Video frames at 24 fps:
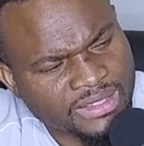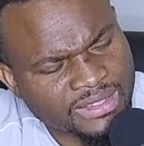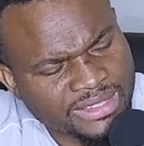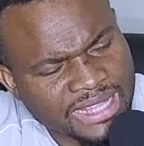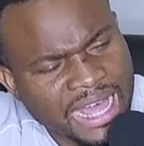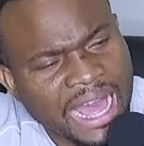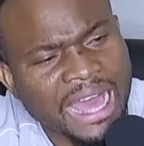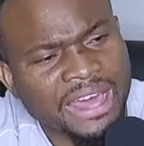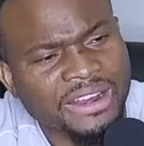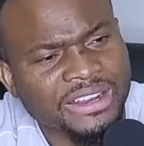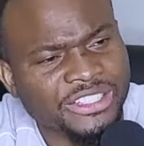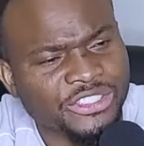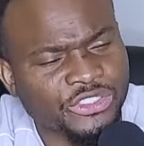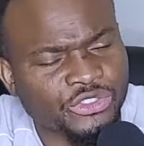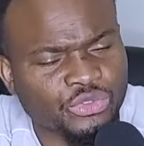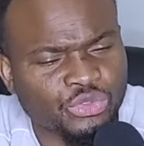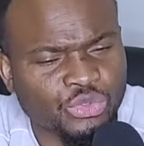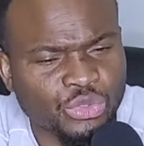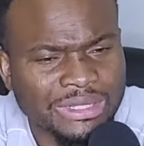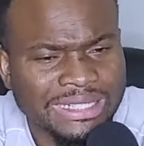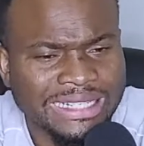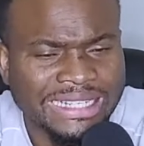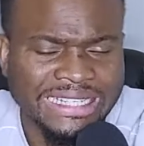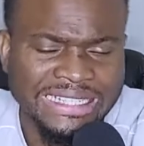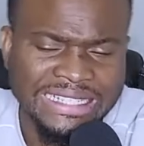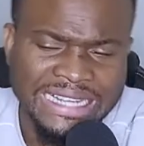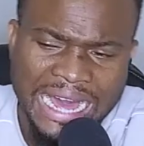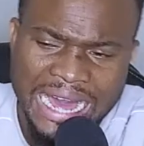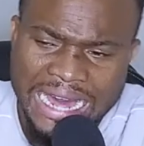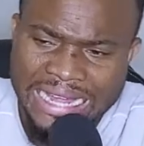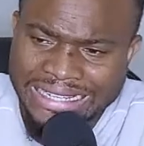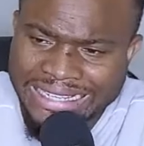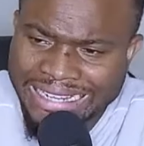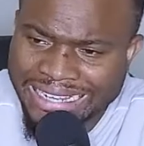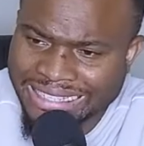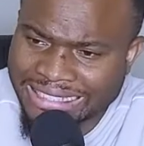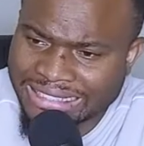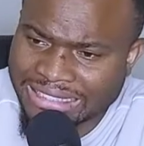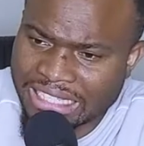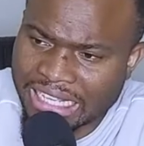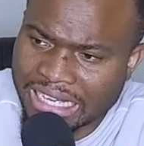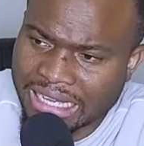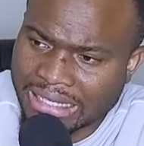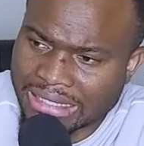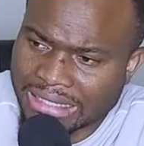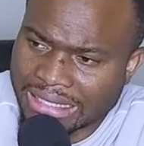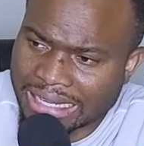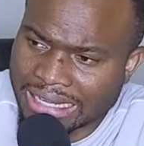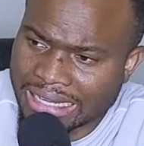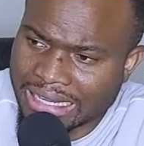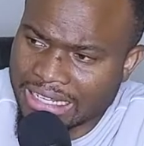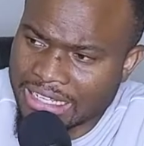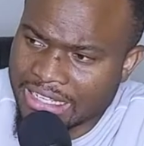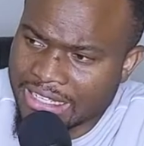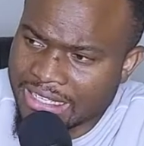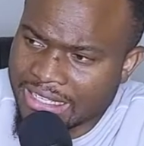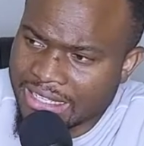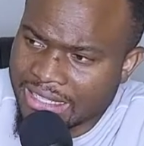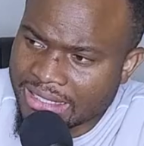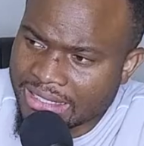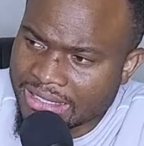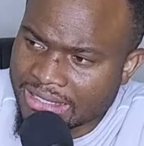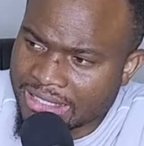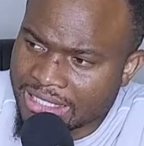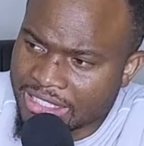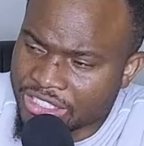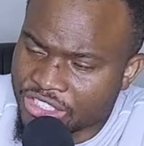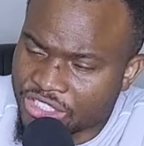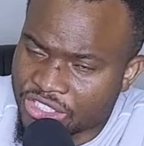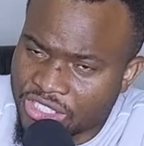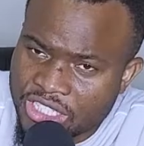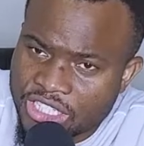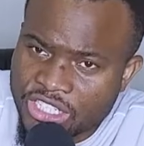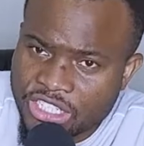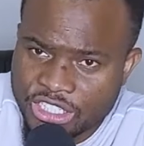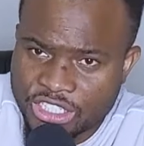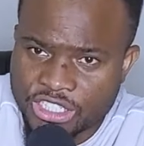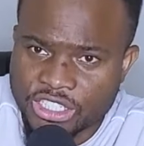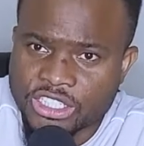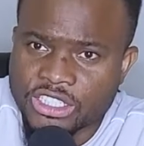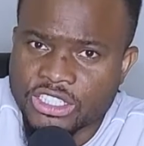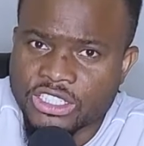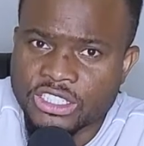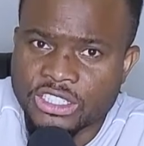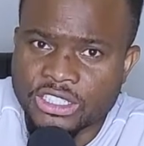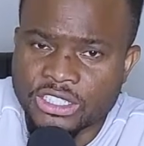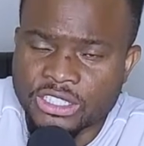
That is really not the, the, the, the center